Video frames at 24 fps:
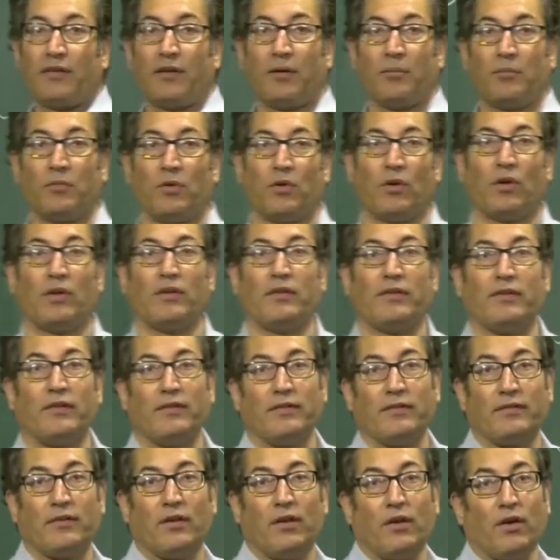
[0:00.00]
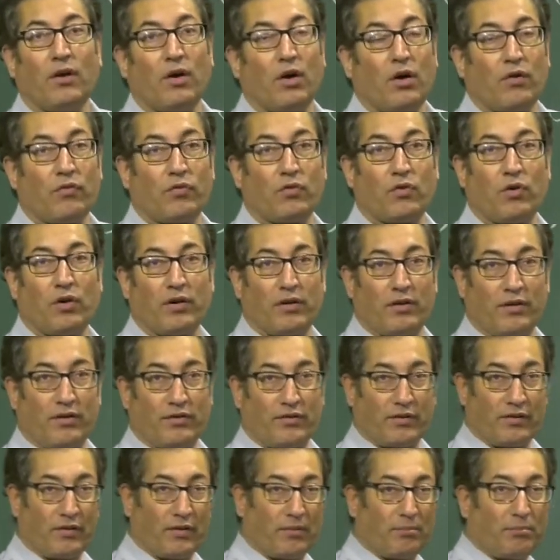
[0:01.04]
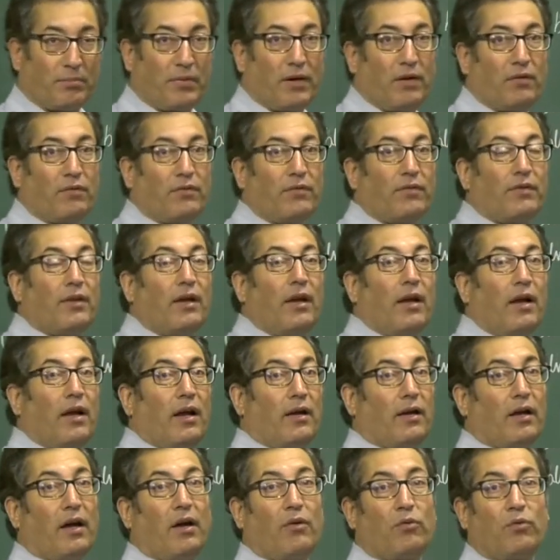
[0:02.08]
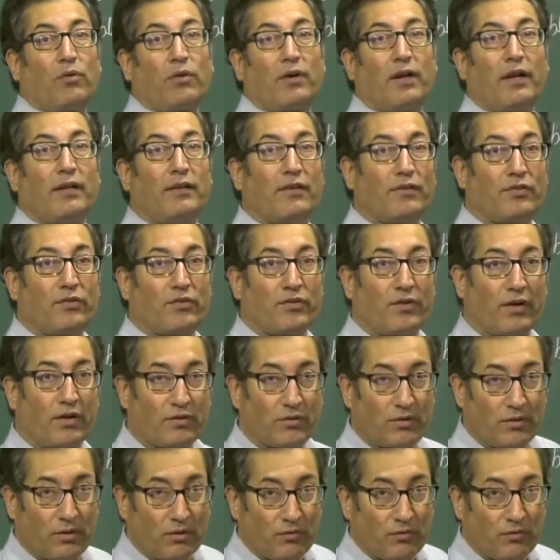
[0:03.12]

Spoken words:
terminologies of coordination compounds and how to write the structural